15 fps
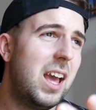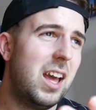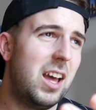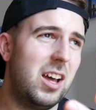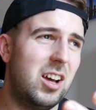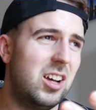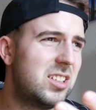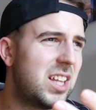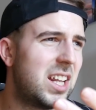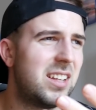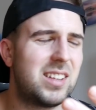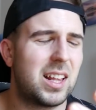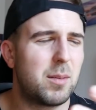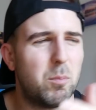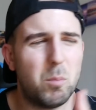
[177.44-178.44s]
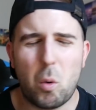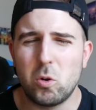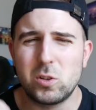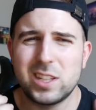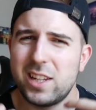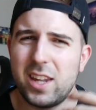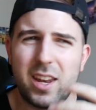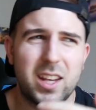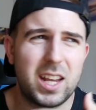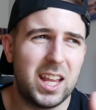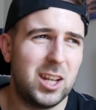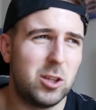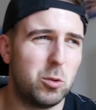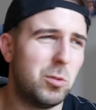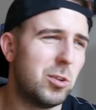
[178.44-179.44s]
uh, that is like mostly
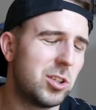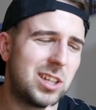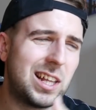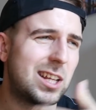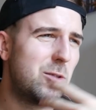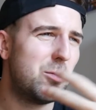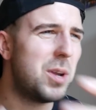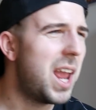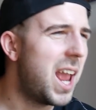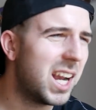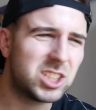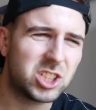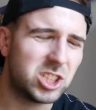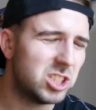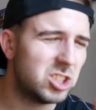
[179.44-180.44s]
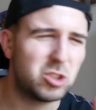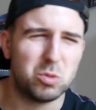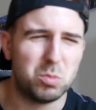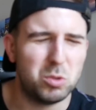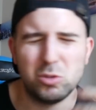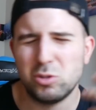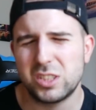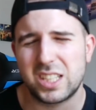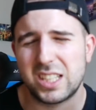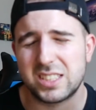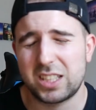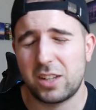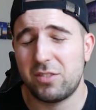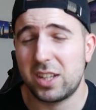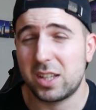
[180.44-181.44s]
dedicated towards like reactions to music and
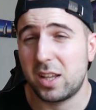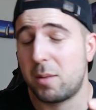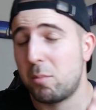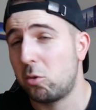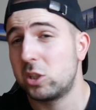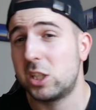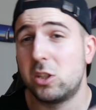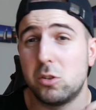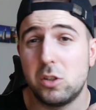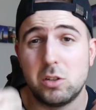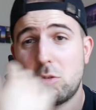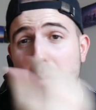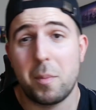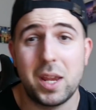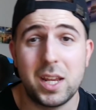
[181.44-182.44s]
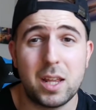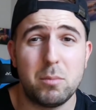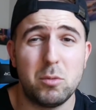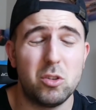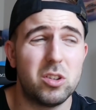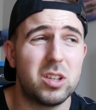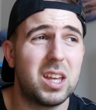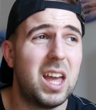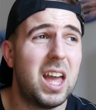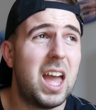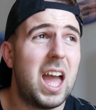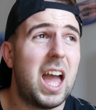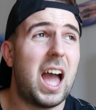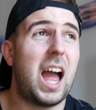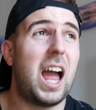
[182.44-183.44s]
stuff like that, mostly to the Romanian music.
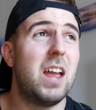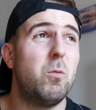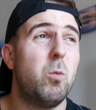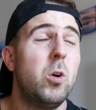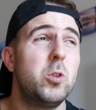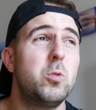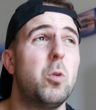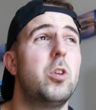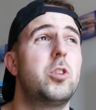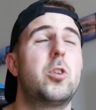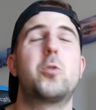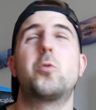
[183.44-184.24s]
I want to also